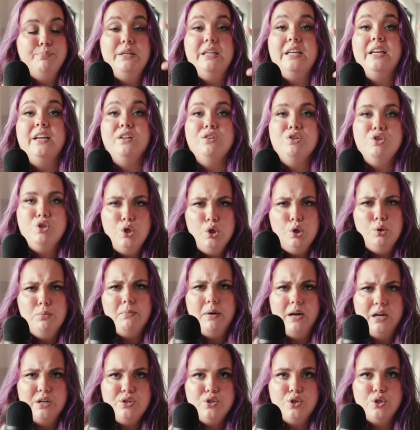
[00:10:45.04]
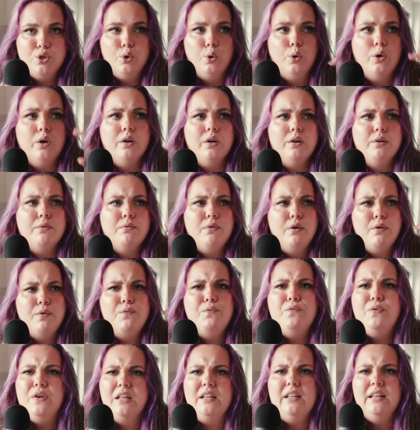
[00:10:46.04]
being too much or
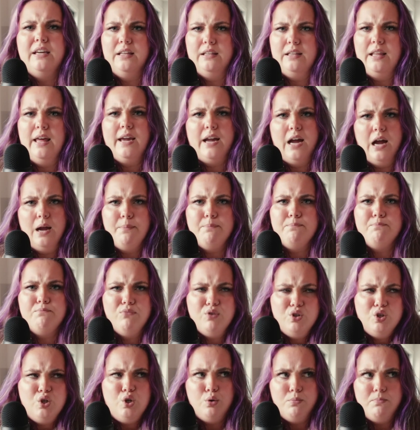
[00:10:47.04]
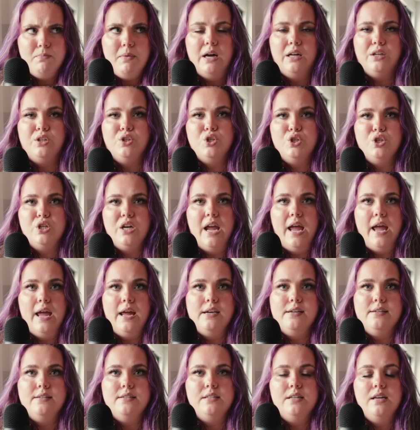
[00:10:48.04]
feeling like I'm too much
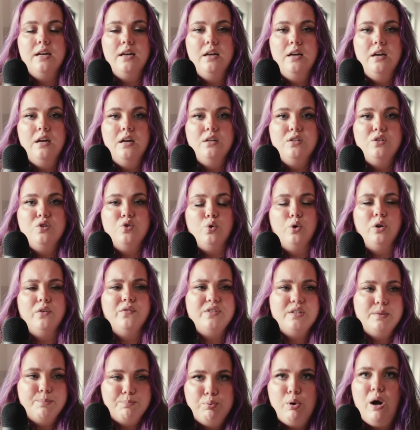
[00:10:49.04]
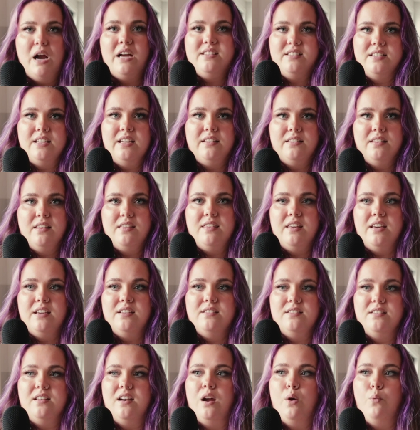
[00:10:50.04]
and sort of suppressing the
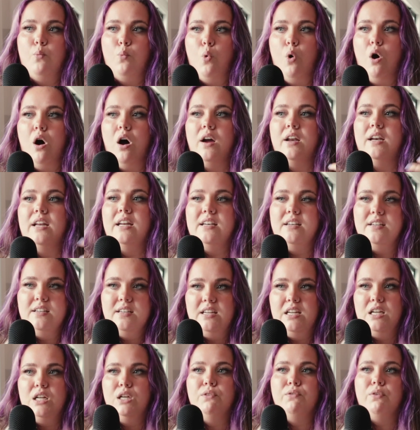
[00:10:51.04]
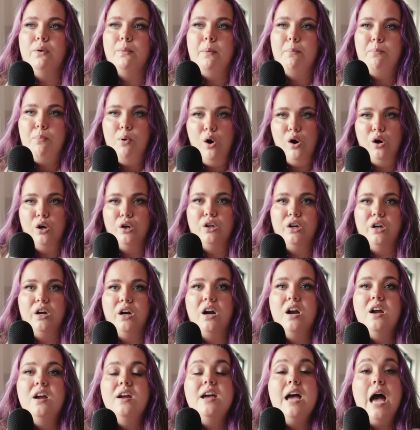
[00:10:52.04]
things that I want and need from a
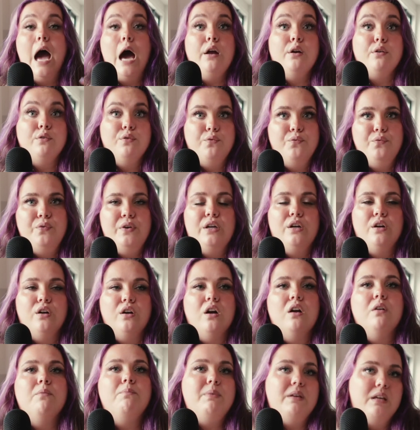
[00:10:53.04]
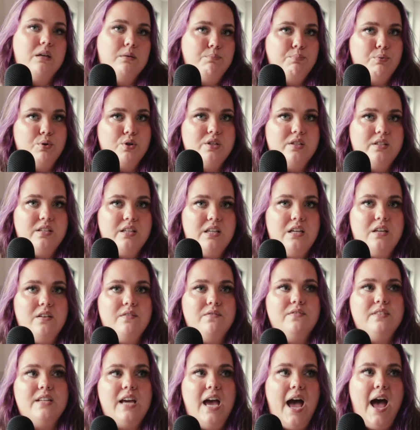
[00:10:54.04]
partner out of fear of being
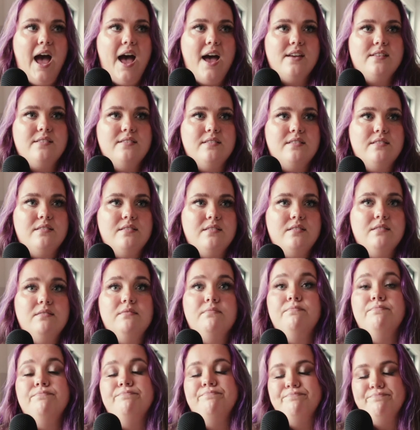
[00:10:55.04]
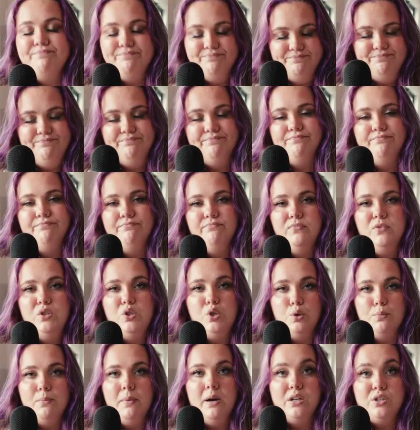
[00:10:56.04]
perceived as
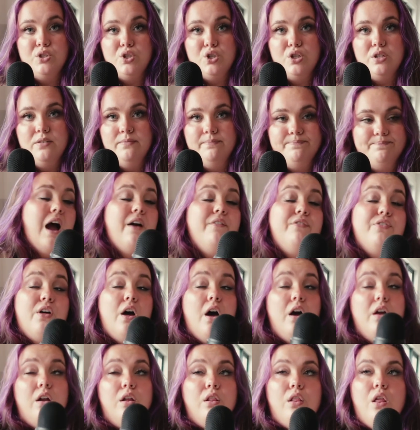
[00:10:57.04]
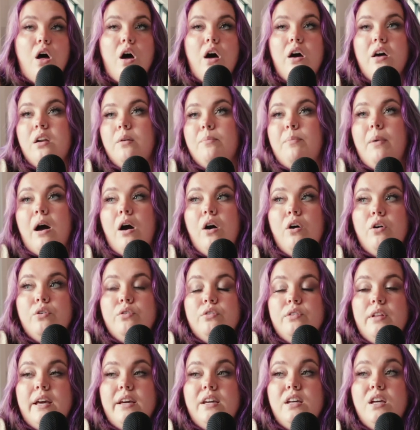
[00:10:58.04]
too much. I've thought a lot
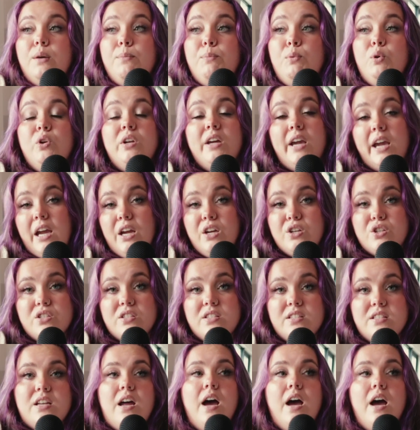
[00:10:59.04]
about like communication